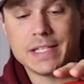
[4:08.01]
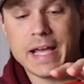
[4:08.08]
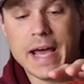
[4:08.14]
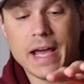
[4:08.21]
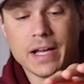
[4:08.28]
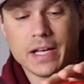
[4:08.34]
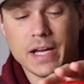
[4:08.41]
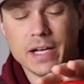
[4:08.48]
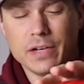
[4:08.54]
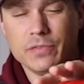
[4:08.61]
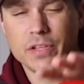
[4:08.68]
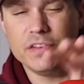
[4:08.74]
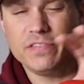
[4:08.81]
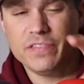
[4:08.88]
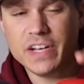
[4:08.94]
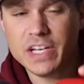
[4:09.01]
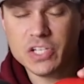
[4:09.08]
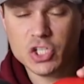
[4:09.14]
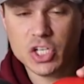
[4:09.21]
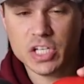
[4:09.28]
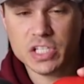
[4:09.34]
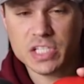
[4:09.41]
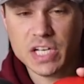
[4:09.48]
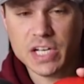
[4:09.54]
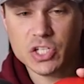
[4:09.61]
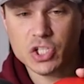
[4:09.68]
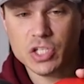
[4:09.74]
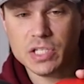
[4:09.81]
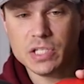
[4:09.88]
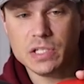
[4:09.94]
that kind of the finishing
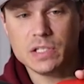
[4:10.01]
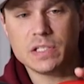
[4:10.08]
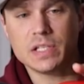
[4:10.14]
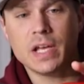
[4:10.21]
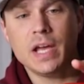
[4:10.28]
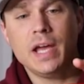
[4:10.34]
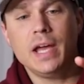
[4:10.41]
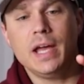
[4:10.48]
touches